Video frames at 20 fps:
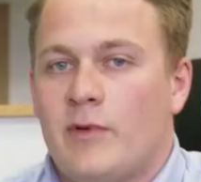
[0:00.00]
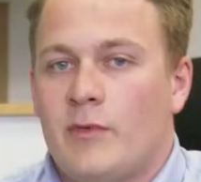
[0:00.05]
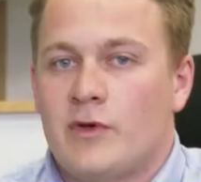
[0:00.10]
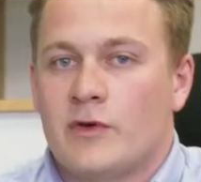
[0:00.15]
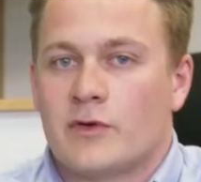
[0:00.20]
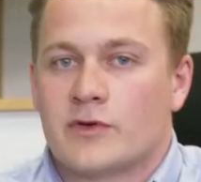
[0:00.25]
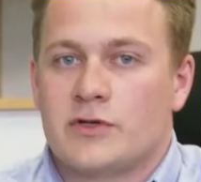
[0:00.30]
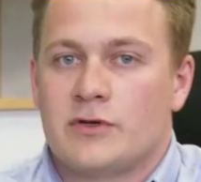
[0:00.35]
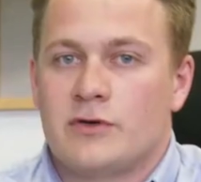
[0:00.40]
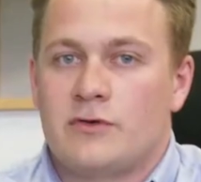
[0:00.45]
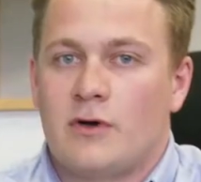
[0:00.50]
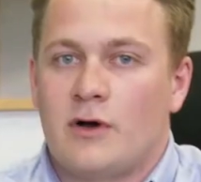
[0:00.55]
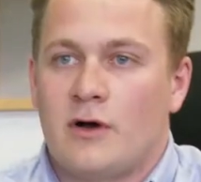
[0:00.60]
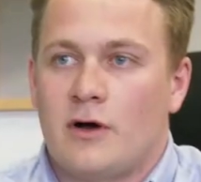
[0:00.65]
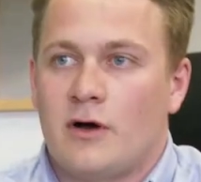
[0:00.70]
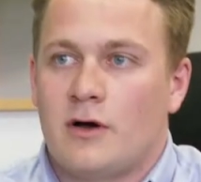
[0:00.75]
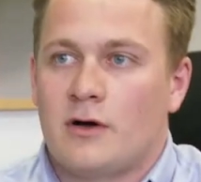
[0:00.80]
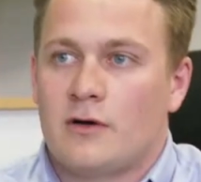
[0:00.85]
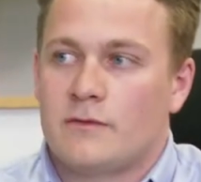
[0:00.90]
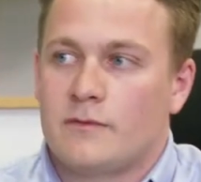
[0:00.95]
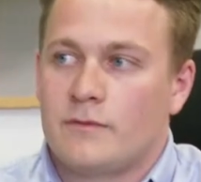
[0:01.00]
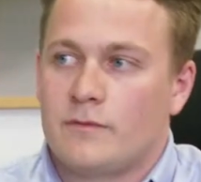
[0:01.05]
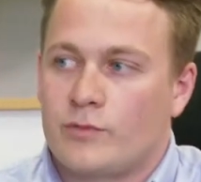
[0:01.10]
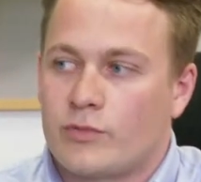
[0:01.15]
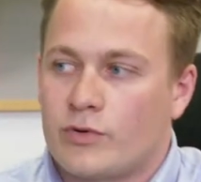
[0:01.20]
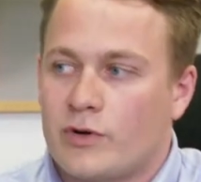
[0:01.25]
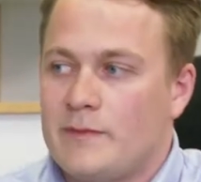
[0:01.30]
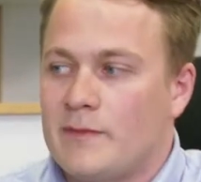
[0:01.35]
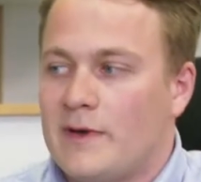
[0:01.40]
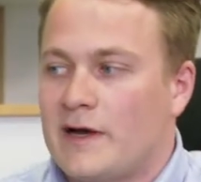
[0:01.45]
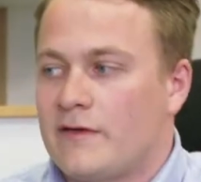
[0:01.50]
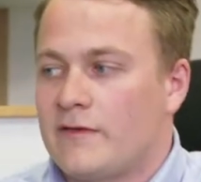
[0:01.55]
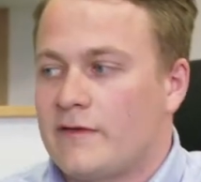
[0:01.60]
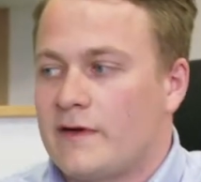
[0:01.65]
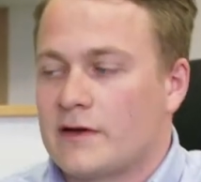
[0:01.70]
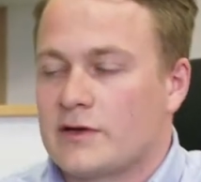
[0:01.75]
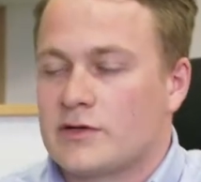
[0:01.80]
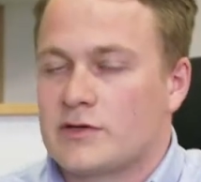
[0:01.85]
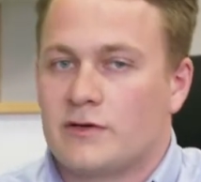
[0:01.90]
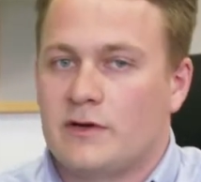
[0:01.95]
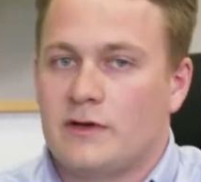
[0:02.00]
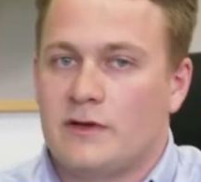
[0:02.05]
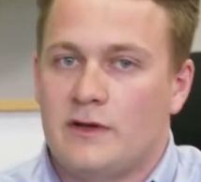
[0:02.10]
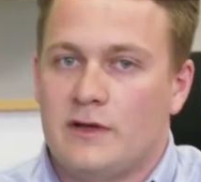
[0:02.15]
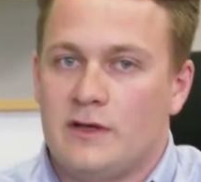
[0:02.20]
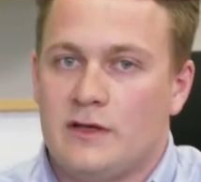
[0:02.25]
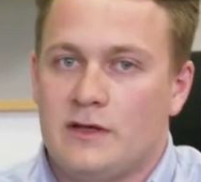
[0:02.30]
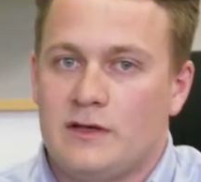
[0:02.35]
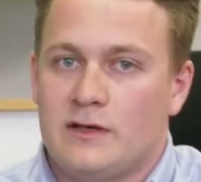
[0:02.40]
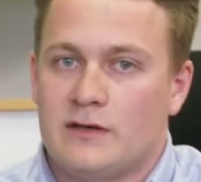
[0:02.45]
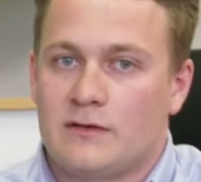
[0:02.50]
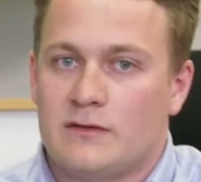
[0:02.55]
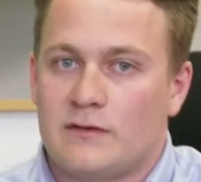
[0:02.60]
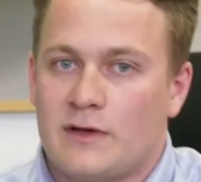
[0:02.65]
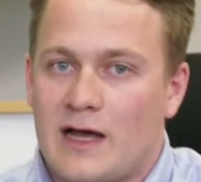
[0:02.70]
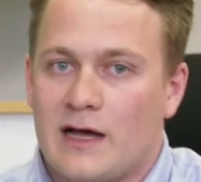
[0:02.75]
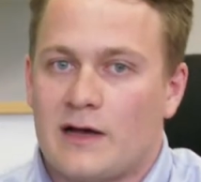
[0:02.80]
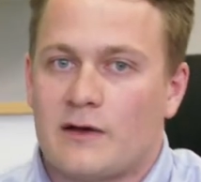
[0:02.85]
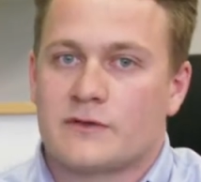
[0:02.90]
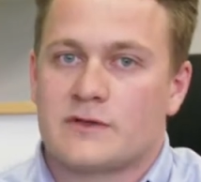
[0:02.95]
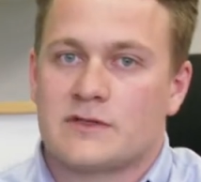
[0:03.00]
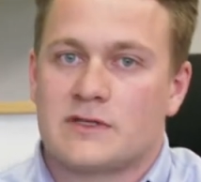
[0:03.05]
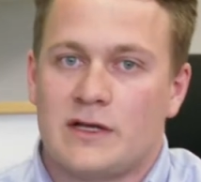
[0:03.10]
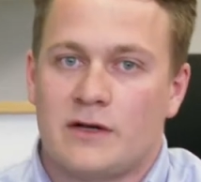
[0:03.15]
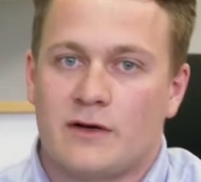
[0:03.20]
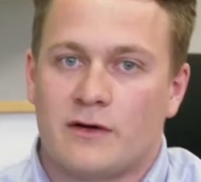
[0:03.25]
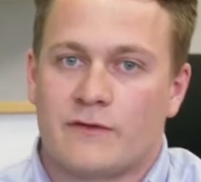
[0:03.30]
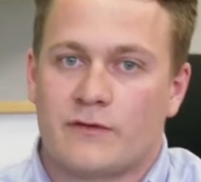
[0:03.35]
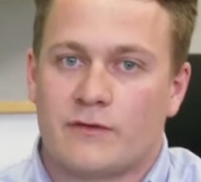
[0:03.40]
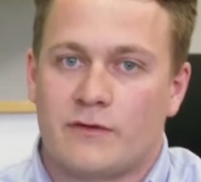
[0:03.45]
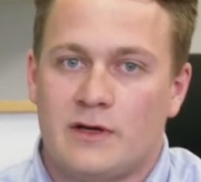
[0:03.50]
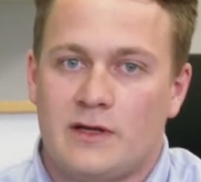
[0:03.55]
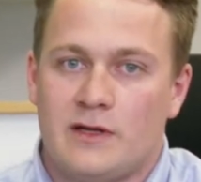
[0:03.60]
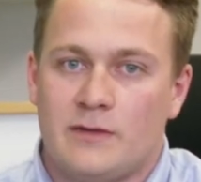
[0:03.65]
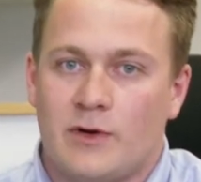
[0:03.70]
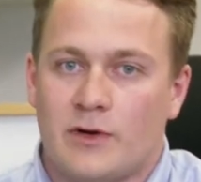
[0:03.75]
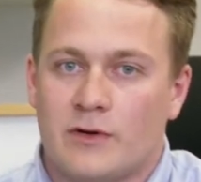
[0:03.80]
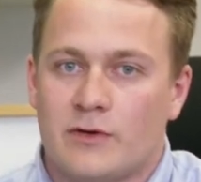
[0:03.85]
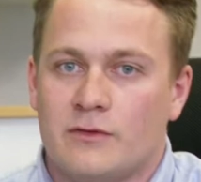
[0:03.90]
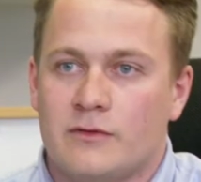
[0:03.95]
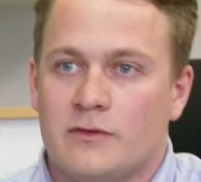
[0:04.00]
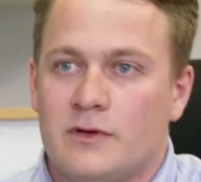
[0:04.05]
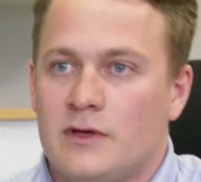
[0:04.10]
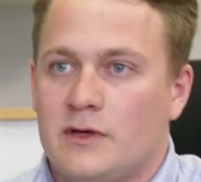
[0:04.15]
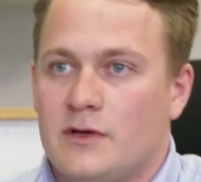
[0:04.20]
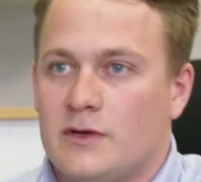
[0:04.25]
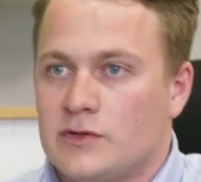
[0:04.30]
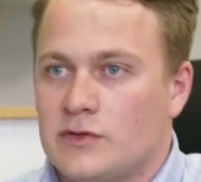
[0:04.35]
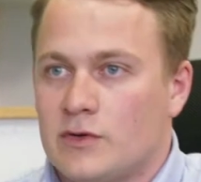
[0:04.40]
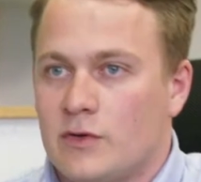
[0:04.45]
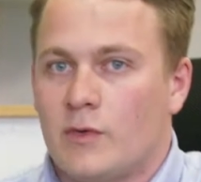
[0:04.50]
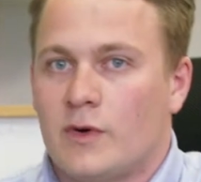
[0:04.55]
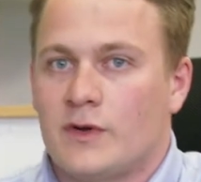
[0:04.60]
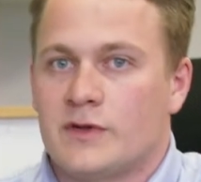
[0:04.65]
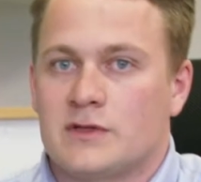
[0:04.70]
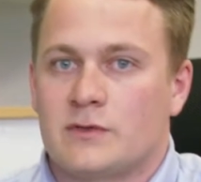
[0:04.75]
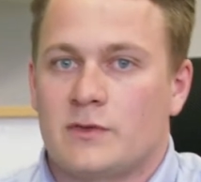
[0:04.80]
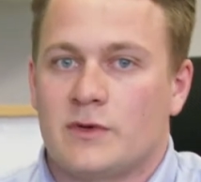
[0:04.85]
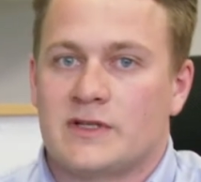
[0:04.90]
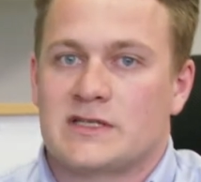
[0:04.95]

we also are pre-manufacturing the house in our 3D model to a one-to-one